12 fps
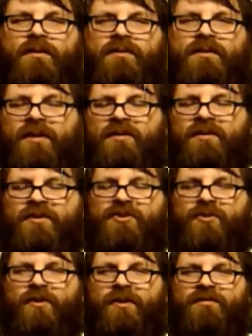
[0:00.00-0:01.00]
Telling the
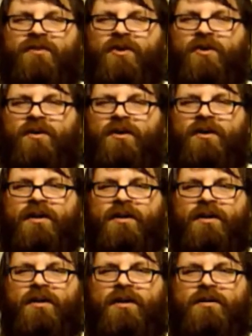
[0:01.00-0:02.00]
story of Noah
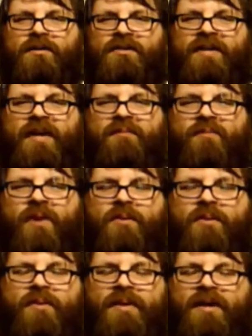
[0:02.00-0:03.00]
the same way
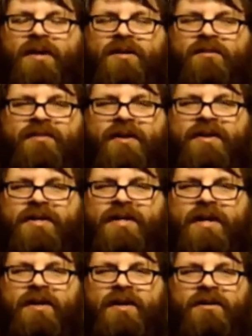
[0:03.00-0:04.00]
we would tell a fairy
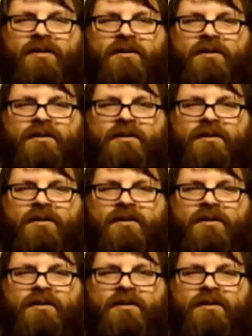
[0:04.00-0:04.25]
tale